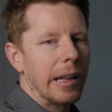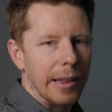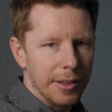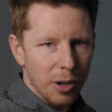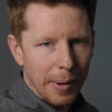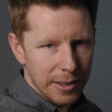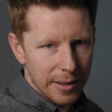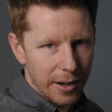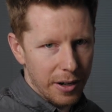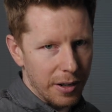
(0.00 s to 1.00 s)
Let's go back to
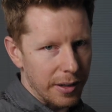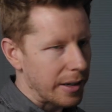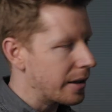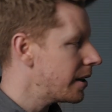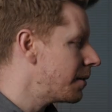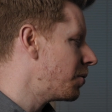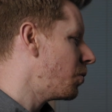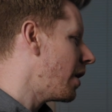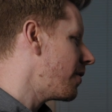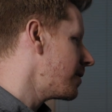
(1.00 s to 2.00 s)
that earlier clip
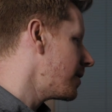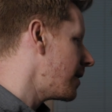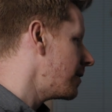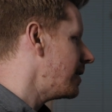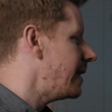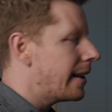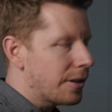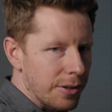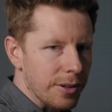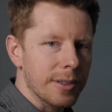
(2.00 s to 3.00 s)
where I said the
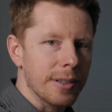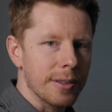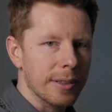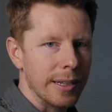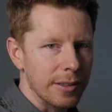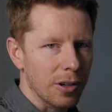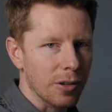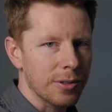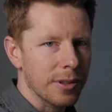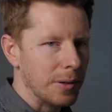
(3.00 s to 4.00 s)
yellowness in the skin
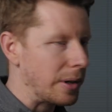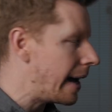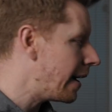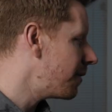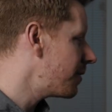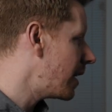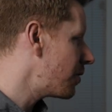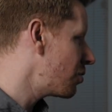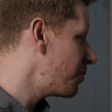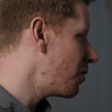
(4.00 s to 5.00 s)
tones that you get out of the
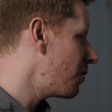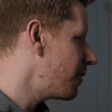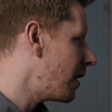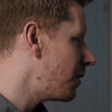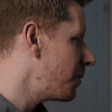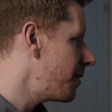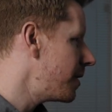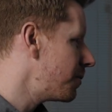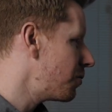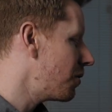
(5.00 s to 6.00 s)
natural profile with
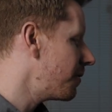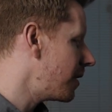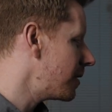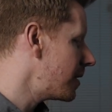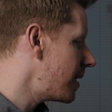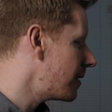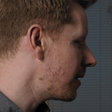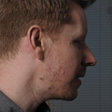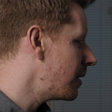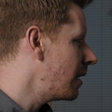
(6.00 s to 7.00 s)
this profile
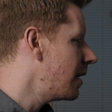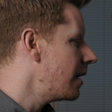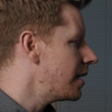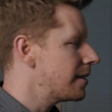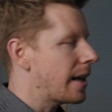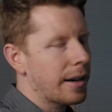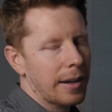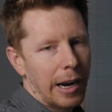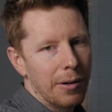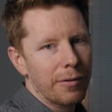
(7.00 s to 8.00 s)
setting is then
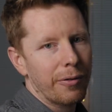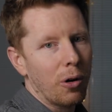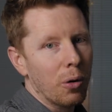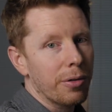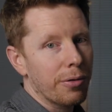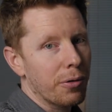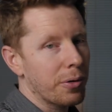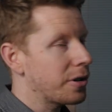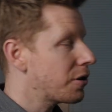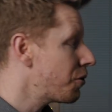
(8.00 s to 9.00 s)
carried forward through
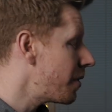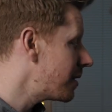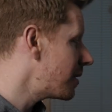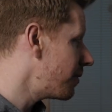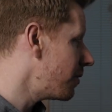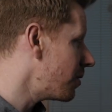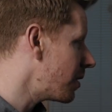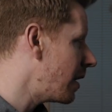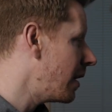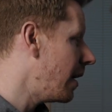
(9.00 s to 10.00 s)
in your creative
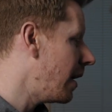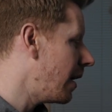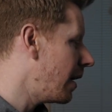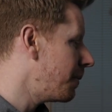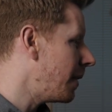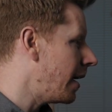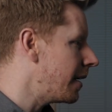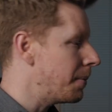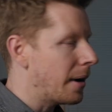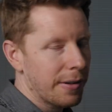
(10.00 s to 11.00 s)
look, and
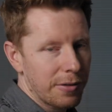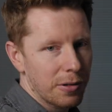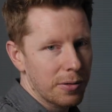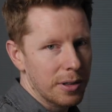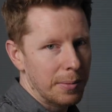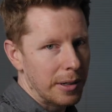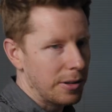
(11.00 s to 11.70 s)
in my view is a bit